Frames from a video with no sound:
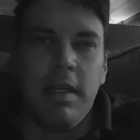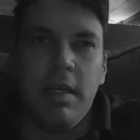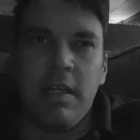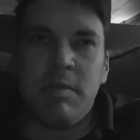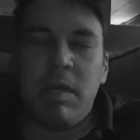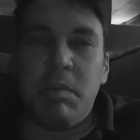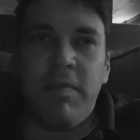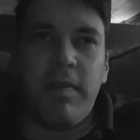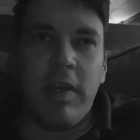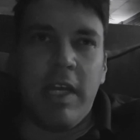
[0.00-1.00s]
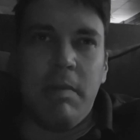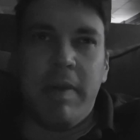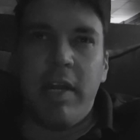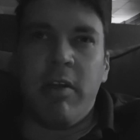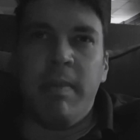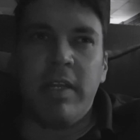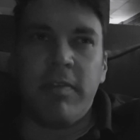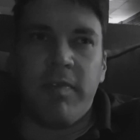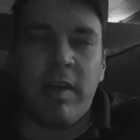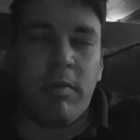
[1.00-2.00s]
make me feel any better about the
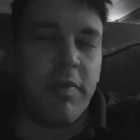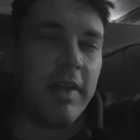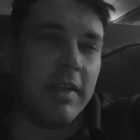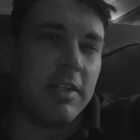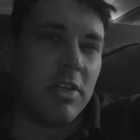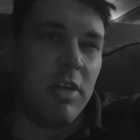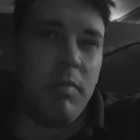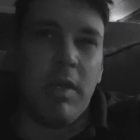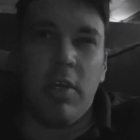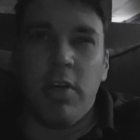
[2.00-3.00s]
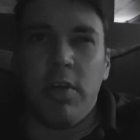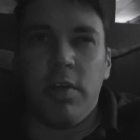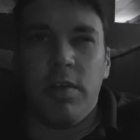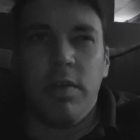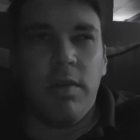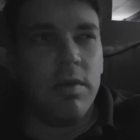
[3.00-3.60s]
film or think that it's going to be good.